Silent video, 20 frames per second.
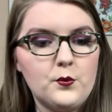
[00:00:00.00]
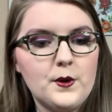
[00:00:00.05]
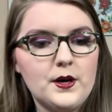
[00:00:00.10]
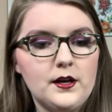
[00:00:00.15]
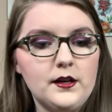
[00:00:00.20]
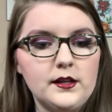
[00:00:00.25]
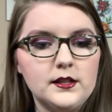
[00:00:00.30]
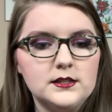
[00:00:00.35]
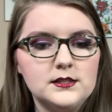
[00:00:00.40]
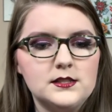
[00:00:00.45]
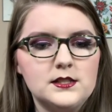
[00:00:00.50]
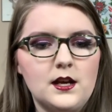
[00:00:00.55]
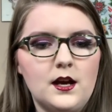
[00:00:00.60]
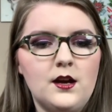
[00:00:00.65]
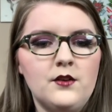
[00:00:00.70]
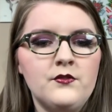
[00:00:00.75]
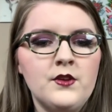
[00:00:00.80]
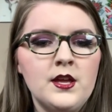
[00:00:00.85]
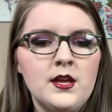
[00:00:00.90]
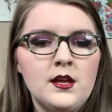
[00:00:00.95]
work and
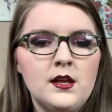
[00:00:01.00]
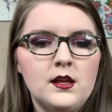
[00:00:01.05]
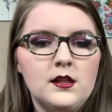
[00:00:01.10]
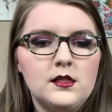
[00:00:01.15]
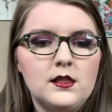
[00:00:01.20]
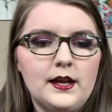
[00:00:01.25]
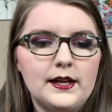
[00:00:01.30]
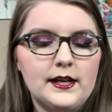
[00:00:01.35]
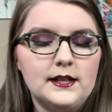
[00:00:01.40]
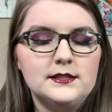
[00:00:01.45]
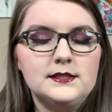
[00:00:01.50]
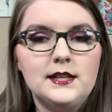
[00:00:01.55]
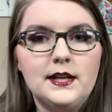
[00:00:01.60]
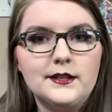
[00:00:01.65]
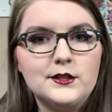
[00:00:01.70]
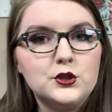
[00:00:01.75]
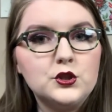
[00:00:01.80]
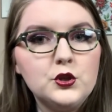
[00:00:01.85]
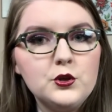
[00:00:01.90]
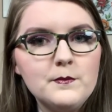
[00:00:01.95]
stuff. Like I
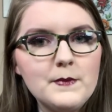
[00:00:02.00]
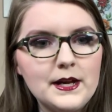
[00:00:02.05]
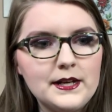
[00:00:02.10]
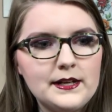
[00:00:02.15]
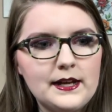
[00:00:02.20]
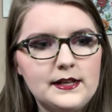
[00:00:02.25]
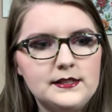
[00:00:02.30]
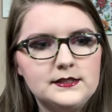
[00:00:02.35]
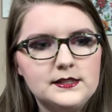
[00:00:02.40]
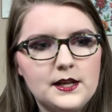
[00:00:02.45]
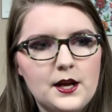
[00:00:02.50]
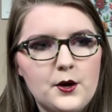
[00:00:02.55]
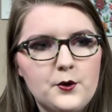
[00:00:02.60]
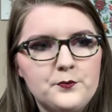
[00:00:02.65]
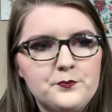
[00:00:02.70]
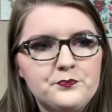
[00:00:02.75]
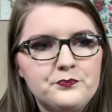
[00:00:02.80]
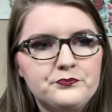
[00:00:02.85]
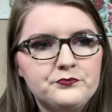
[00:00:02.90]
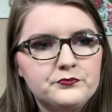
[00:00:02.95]
said, 2 Mondays ago.
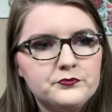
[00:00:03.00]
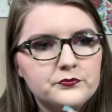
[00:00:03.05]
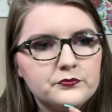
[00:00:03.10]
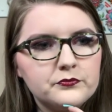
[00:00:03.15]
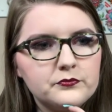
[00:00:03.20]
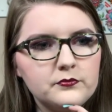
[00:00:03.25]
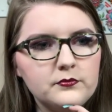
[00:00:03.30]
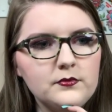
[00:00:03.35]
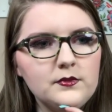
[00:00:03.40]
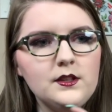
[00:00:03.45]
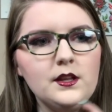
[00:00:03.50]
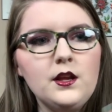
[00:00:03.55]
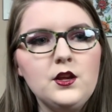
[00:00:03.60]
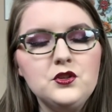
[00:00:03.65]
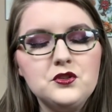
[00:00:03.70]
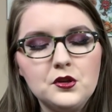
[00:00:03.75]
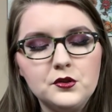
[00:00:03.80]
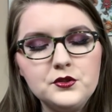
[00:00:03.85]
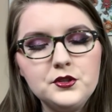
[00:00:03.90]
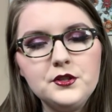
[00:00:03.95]

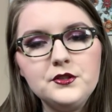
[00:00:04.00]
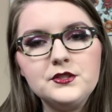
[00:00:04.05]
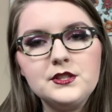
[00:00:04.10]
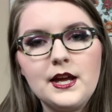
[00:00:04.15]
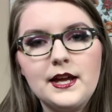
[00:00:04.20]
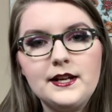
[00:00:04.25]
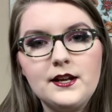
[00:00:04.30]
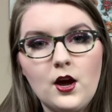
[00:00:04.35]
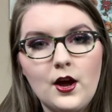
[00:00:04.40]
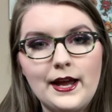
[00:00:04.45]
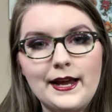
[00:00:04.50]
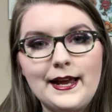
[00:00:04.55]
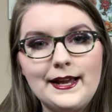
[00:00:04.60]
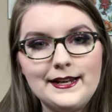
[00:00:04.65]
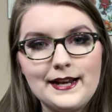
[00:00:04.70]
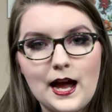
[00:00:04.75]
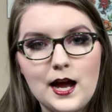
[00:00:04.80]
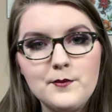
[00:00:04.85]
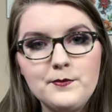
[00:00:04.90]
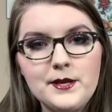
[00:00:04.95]
So Tuesday night at
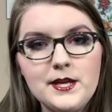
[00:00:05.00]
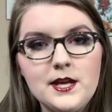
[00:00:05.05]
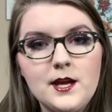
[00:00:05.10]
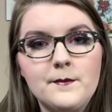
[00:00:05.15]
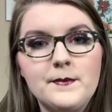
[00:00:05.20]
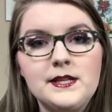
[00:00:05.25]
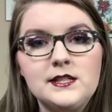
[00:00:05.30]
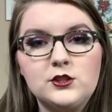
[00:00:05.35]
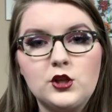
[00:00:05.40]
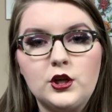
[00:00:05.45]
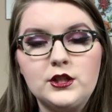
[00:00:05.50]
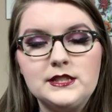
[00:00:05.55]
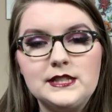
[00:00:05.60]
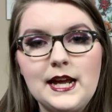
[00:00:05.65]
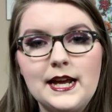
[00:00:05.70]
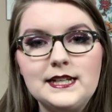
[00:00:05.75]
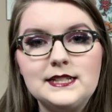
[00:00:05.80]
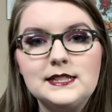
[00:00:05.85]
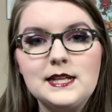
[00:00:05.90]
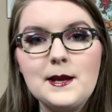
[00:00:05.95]
9 p.m. he starts
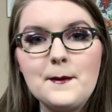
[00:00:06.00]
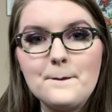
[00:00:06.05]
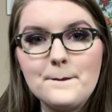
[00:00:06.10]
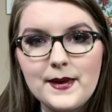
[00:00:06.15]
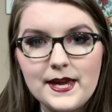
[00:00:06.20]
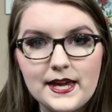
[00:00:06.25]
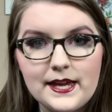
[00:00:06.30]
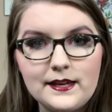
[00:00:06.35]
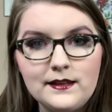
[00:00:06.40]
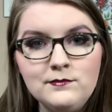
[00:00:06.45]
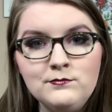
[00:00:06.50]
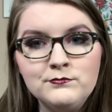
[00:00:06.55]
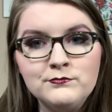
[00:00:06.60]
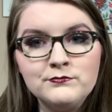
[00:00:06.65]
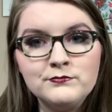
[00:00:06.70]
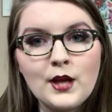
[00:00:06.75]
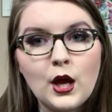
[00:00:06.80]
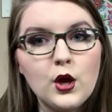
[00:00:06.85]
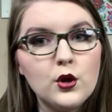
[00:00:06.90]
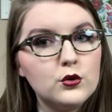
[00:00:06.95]
texting me
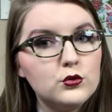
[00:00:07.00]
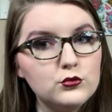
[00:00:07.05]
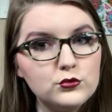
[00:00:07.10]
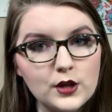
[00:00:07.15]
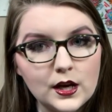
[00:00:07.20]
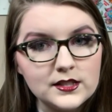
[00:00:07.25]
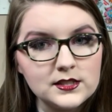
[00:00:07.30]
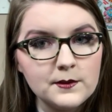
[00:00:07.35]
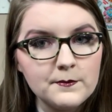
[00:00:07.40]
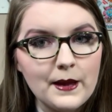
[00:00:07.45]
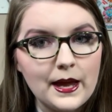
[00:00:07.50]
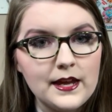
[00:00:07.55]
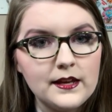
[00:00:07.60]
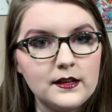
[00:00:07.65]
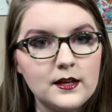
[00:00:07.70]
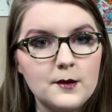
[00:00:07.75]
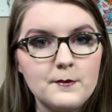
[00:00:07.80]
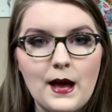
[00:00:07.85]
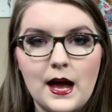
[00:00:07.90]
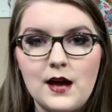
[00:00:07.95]
who doesn't pay
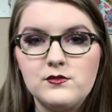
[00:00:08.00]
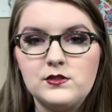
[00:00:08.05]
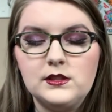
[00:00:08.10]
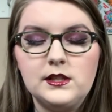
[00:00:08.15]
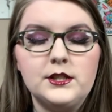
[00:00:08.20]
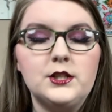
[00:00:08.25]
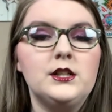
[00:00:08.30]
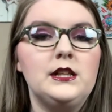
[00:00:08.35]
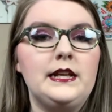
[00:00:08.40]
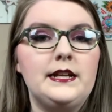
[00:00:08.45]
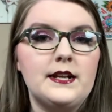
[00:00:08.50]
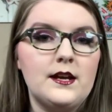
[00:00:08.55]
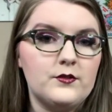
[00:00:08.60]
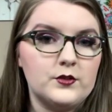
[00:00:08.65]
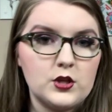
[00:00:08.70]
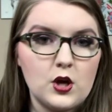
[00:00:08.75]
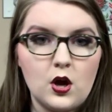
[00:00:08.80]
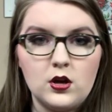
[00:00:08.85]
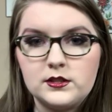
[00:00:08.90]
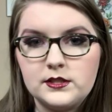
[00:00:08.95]
him. I've literally never
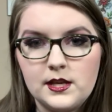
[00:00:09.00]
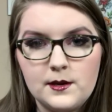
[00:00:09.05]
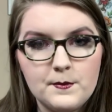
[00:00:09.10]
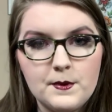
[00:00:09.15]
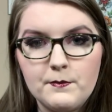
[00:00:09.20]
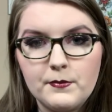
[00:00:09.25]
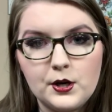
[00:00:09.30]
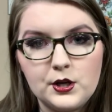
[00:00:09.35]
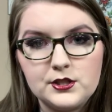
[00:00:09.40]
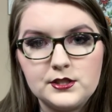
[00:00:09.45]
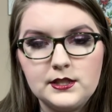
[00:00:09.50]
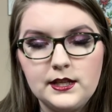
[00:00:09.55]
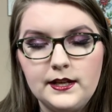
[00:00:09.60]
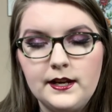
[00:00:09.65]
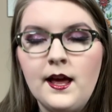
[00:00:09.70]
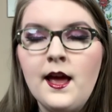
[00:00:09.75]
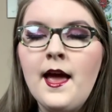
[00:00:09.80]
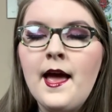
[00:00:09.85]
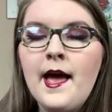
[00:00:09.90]
talked to him in person.